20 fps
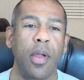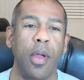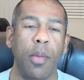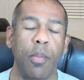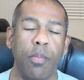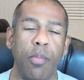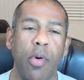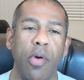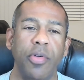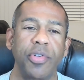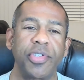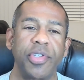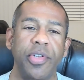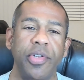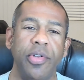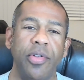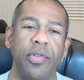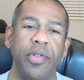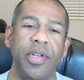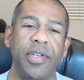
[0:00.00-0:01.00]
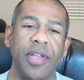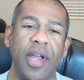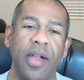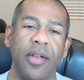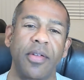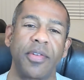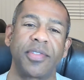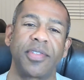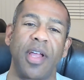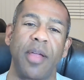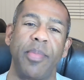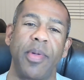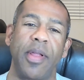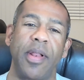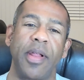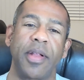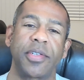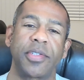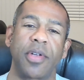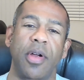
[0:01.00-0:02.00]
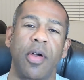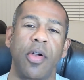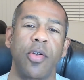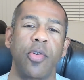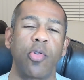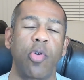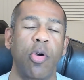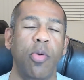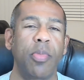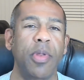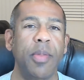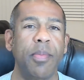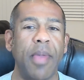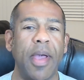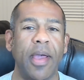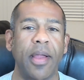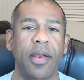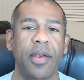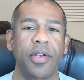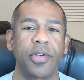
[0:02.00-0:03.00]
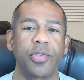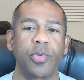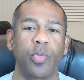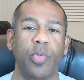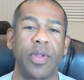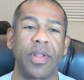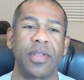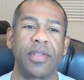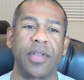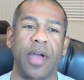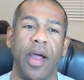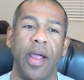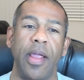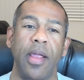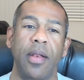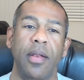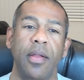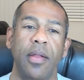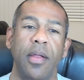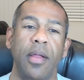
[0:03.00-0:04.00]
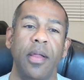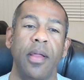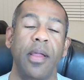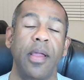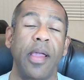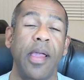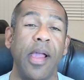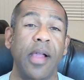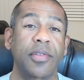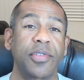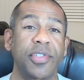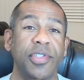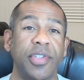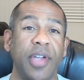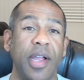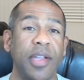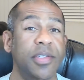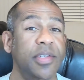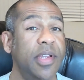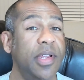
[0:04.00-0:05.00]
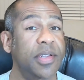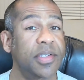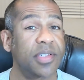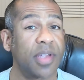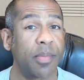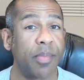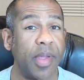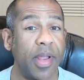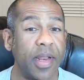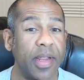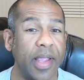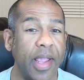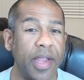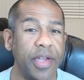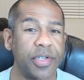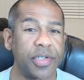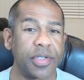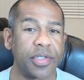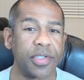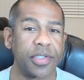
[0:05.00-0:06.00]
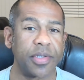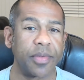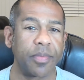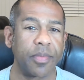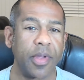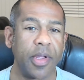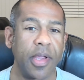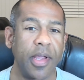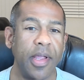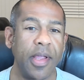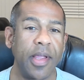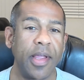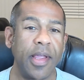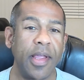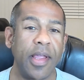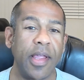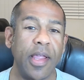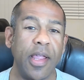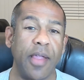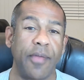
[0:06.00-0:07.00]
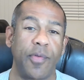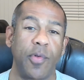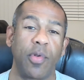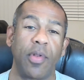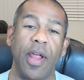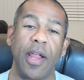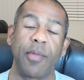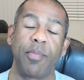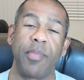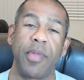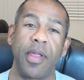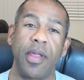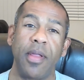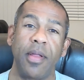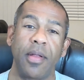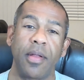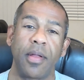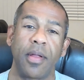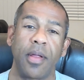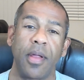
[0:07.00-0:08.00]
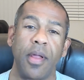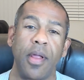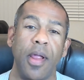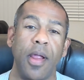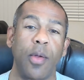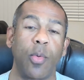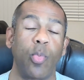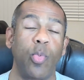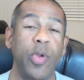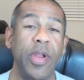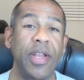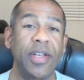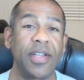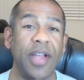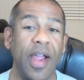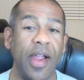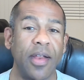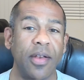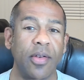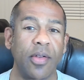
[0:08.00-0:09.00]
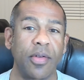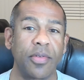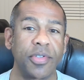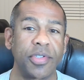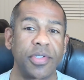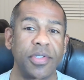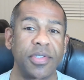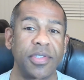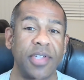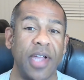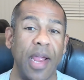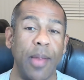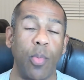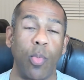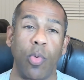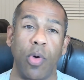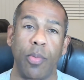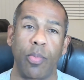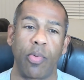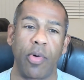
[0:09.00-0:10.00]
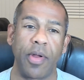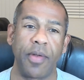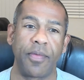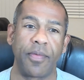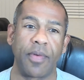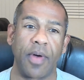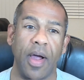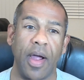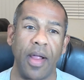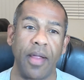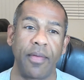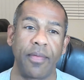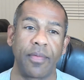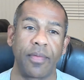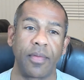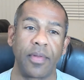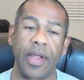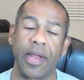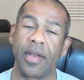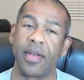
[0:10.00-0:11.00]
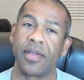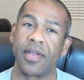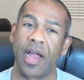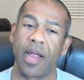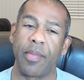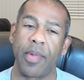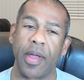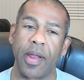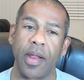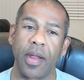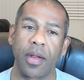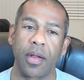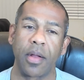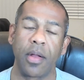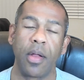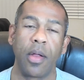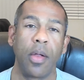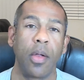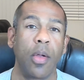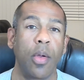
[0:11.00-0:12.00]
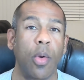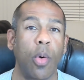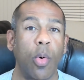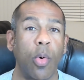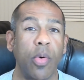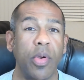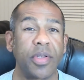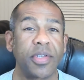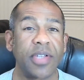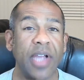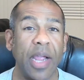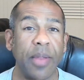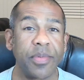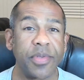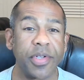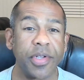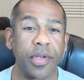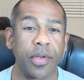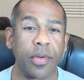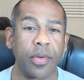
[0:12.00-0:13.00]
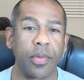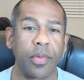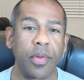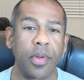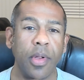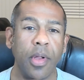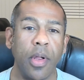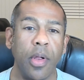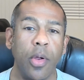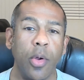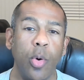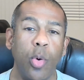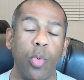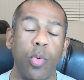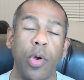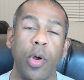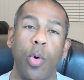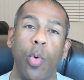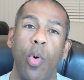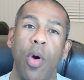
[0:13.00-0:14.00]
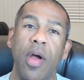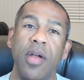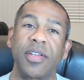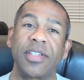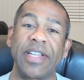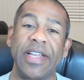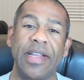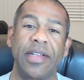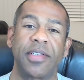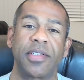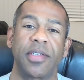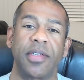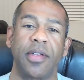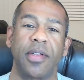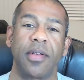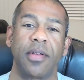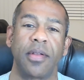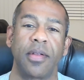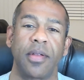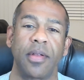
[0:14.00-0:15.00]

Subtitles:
Most newly diagnosed diabetics are normally managed with diet, exercise, and some medications. If you're like me, a re-diagnosed type 1.5 latent diabetic, or a type 2 who requires insulin,